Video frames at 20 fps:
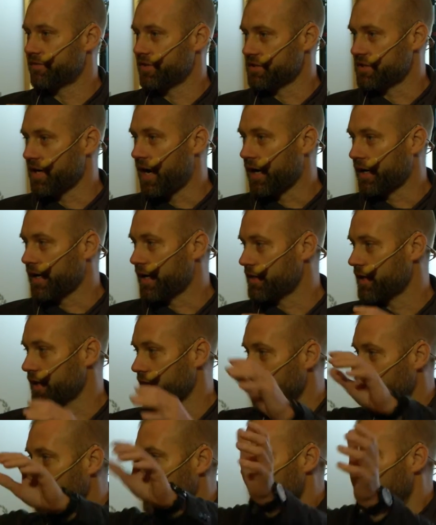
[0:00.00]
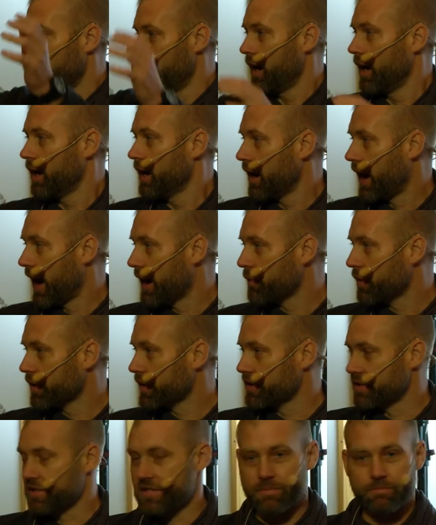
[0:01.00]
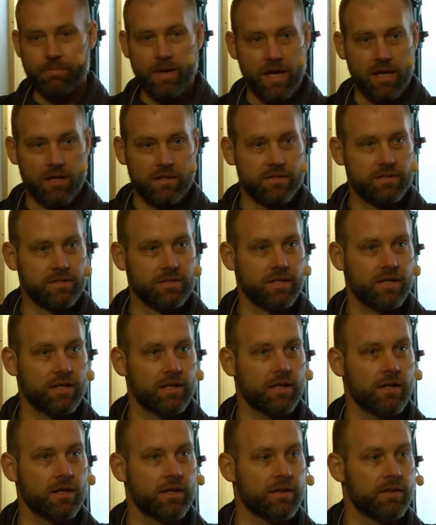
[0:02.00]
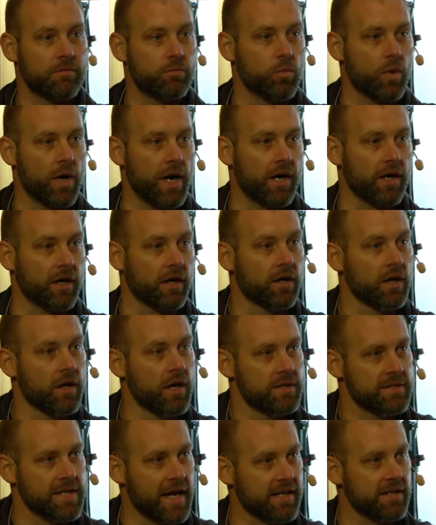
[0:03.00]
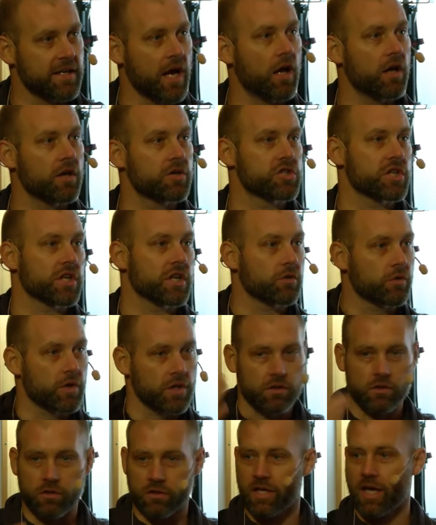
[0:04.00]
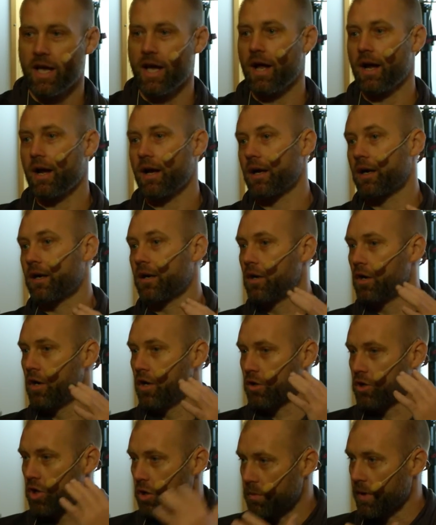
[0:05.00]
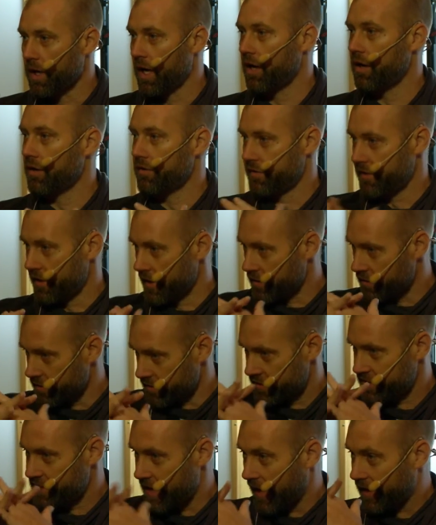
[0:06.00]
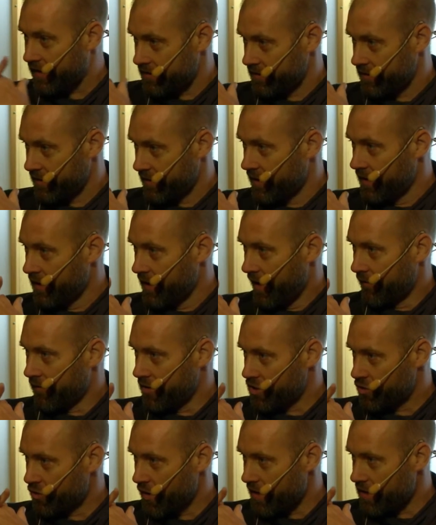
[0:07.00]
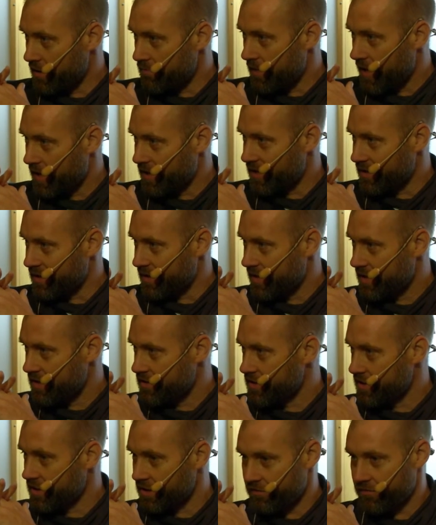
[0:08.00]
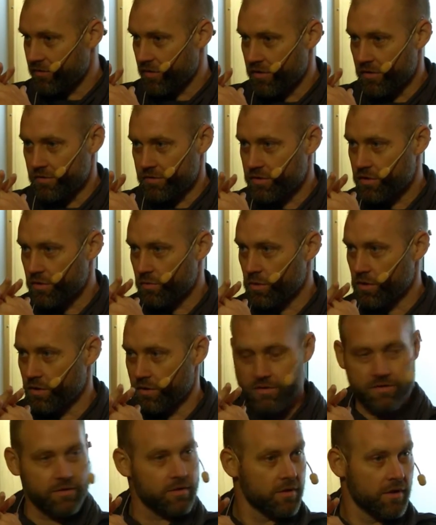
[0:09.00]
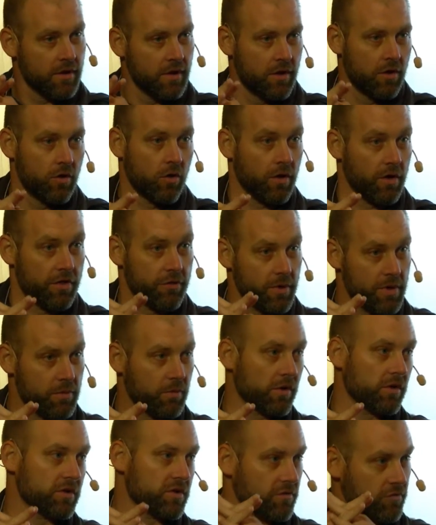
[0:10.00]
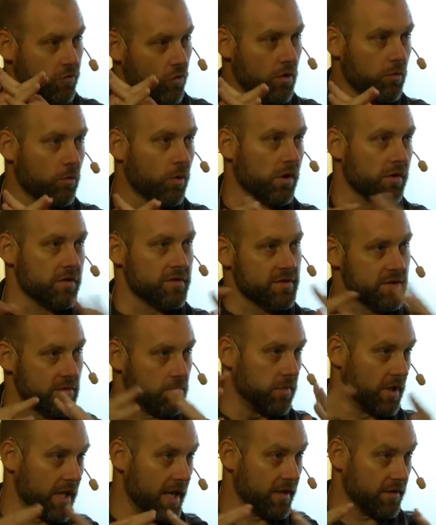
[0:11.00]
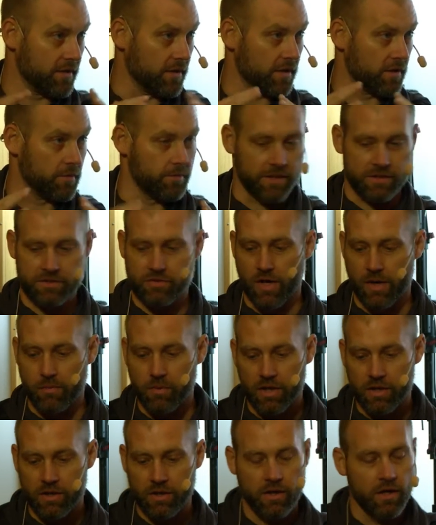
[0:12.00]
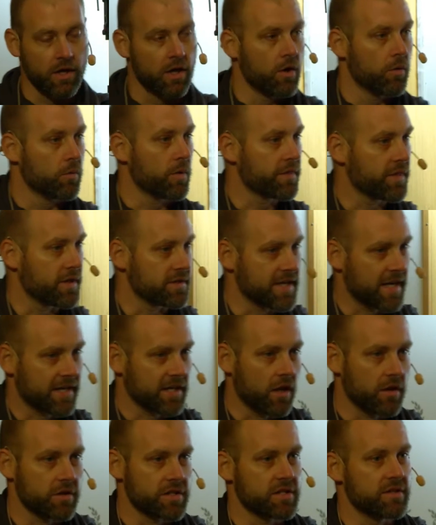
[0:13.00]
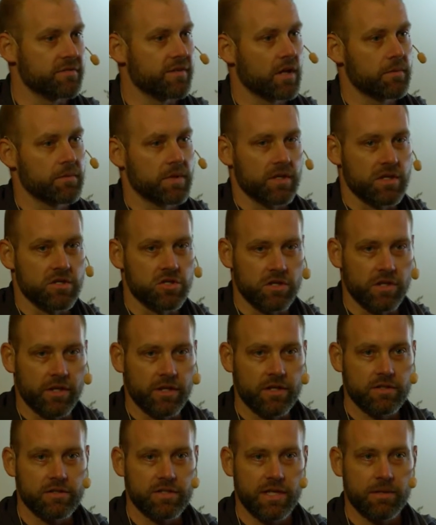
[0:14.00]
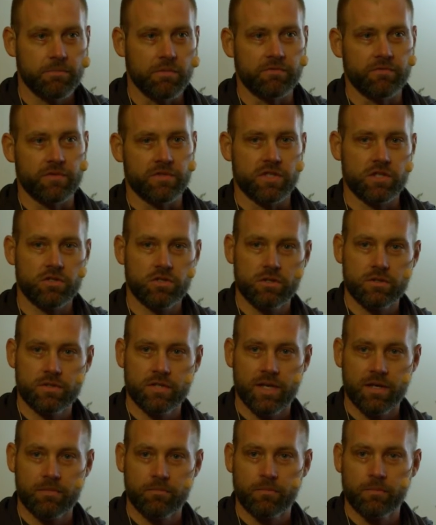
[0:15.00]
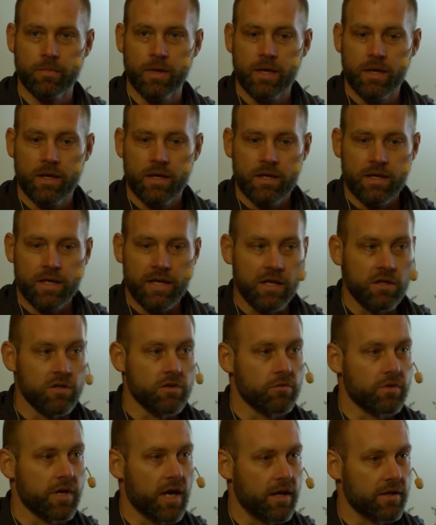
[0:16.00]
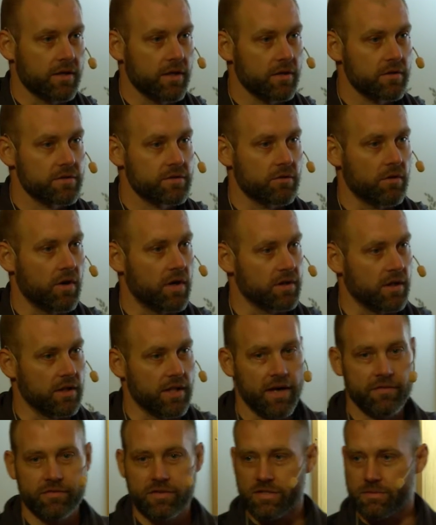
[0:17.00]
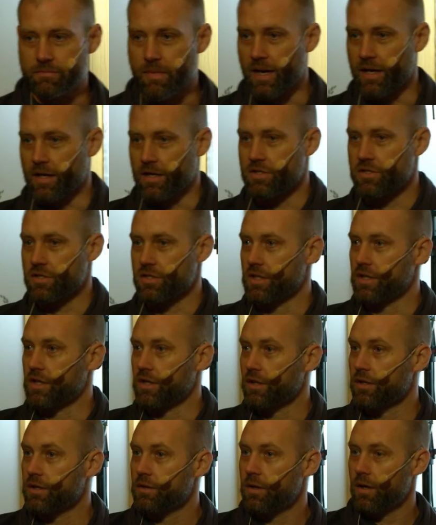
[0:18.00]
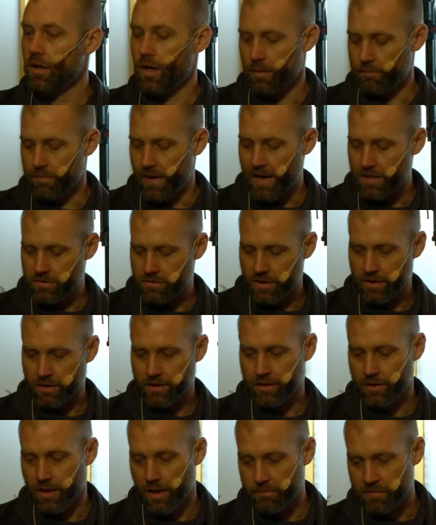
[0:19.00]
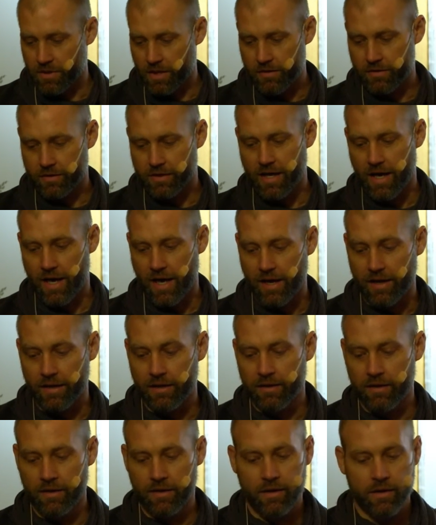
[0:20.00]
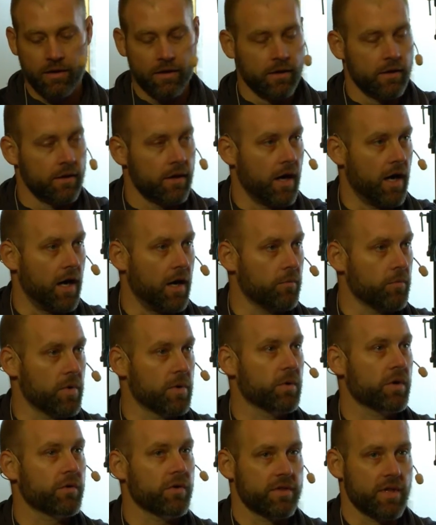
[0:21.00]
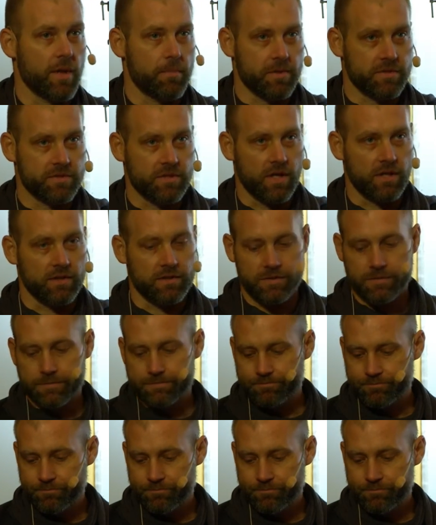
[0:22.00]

different talk. I think I work in a space where technology, critical care, global health intersect, and we're trying to make it easier for those two worlds, or three worlds, or four worlds to blend a little bit. So I work with a technology development engineering team and physician team in Uganda. So on the left is my engineer, Patrick. I'm the other guy. We work with Adaptation.